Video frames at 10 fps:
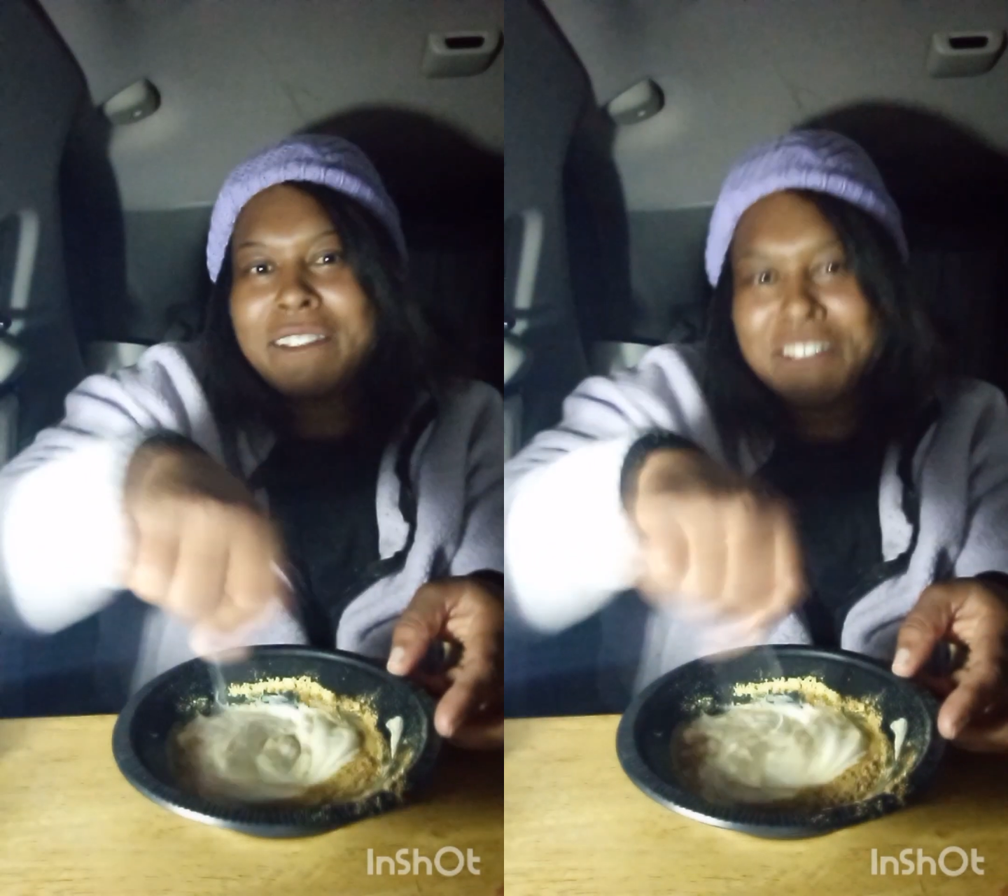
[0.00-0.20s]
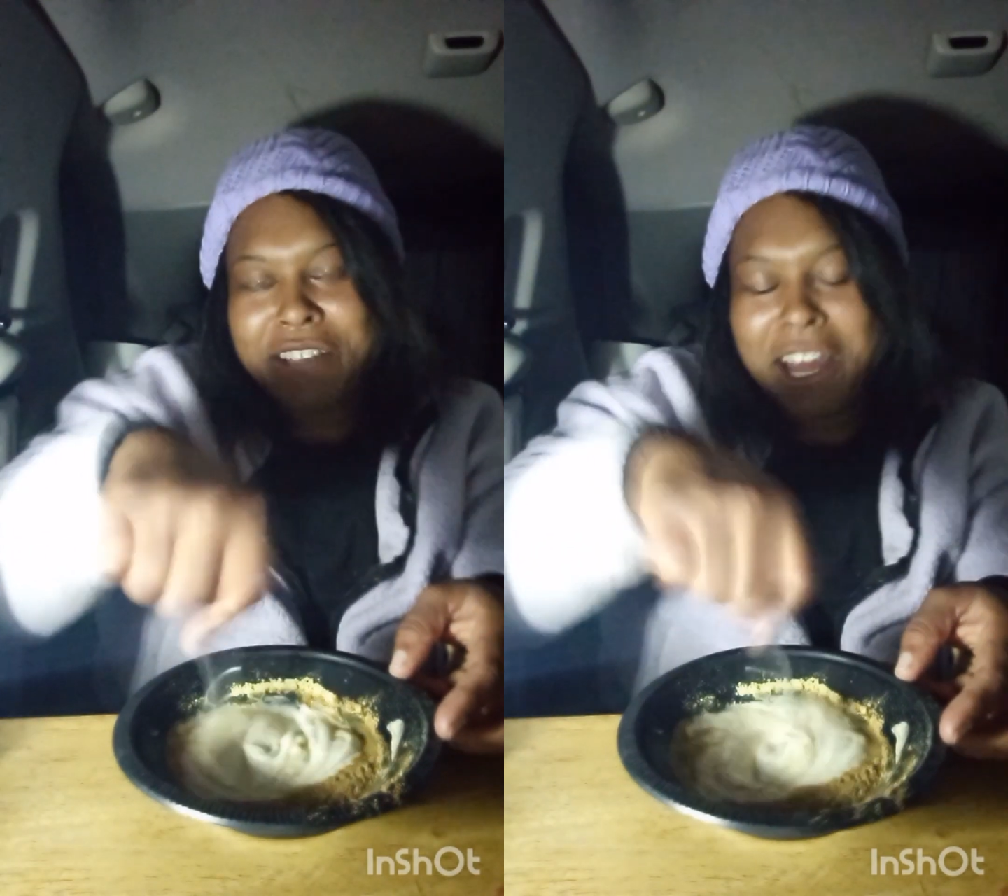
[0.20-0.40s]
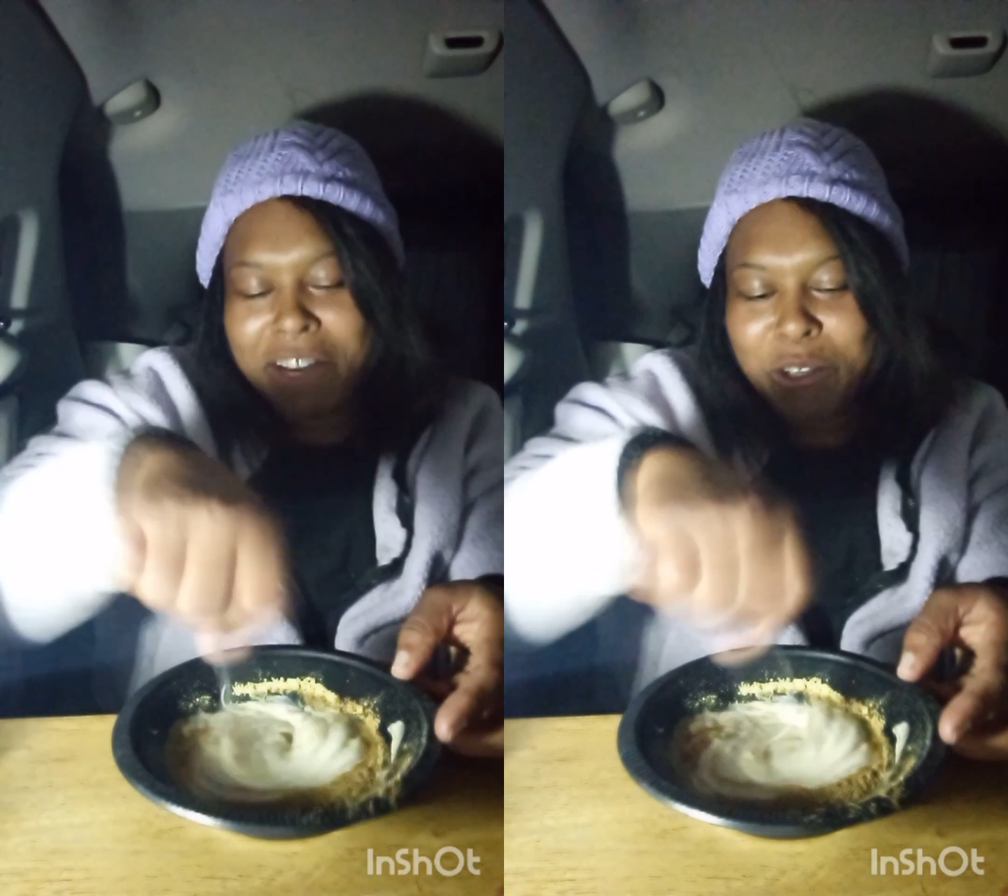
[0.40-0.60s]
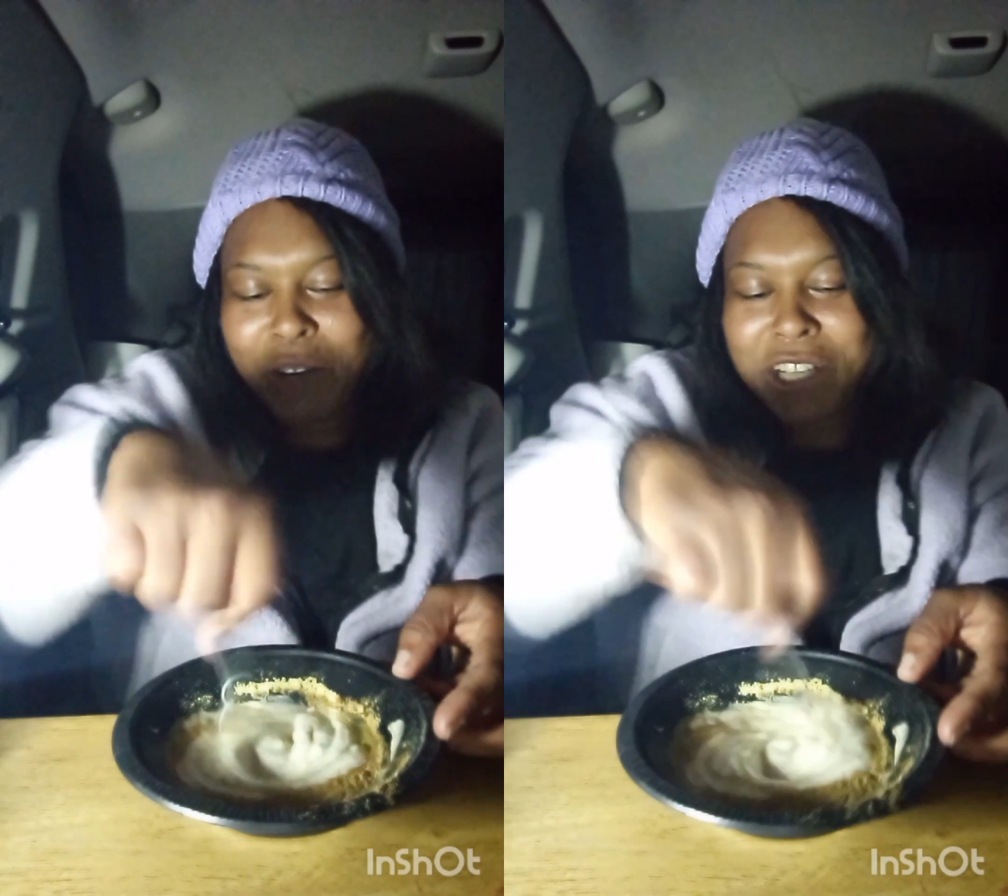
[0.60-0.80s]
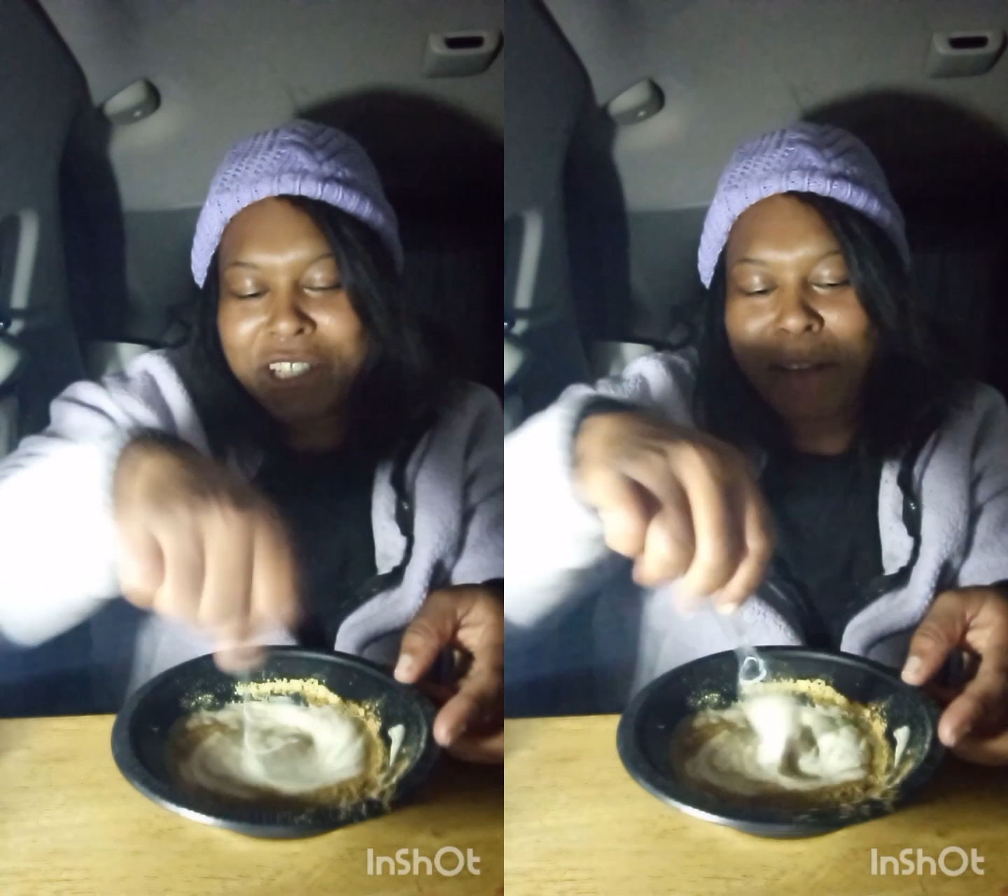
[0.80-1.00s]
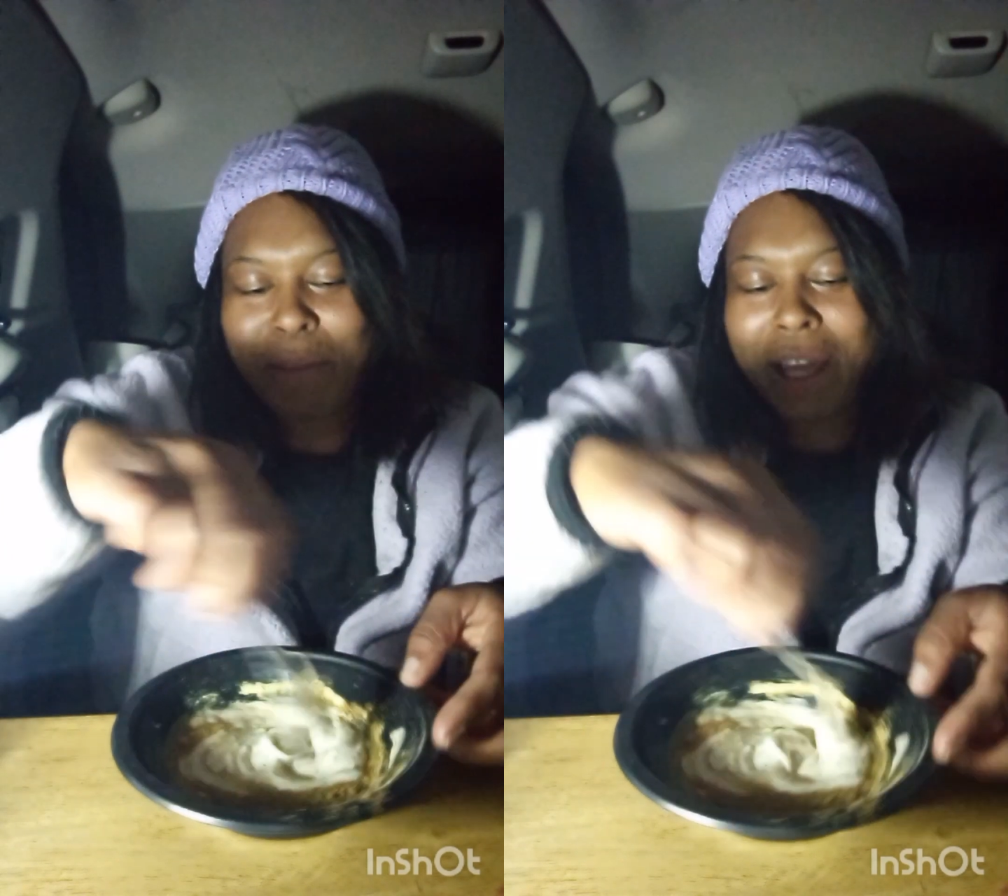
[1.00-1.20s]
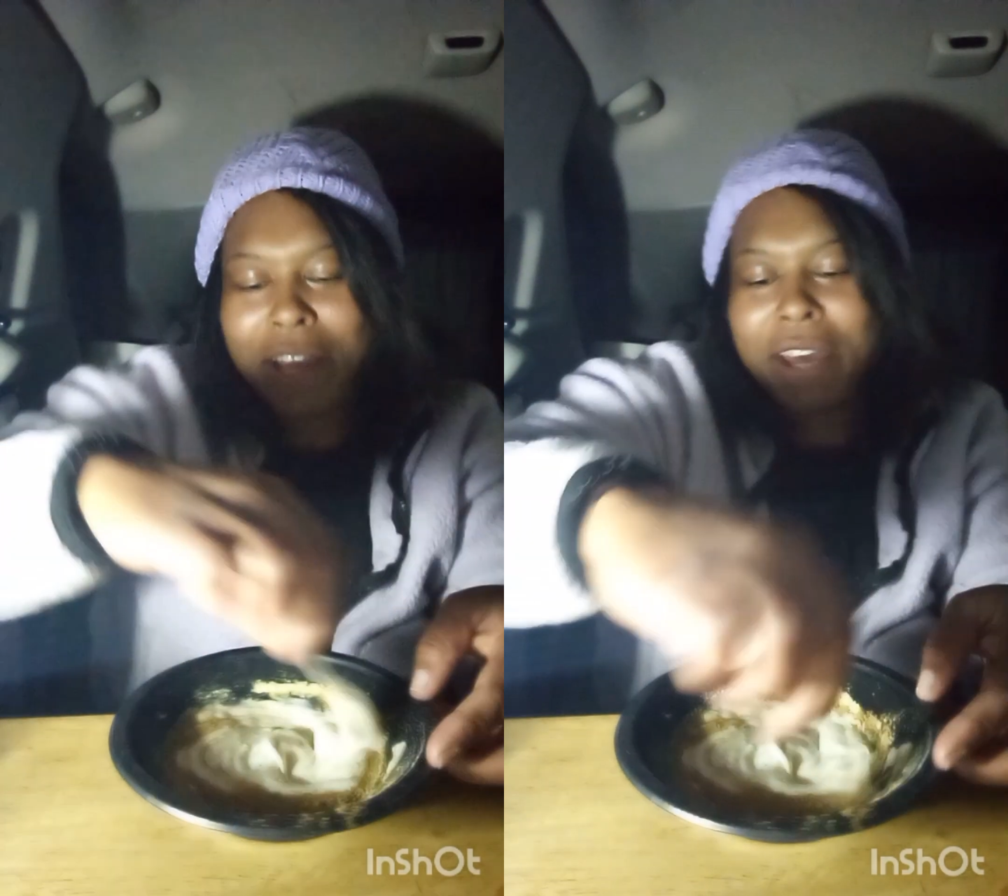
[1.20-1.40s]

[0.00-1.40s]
this is kind of in a rush because I'm like,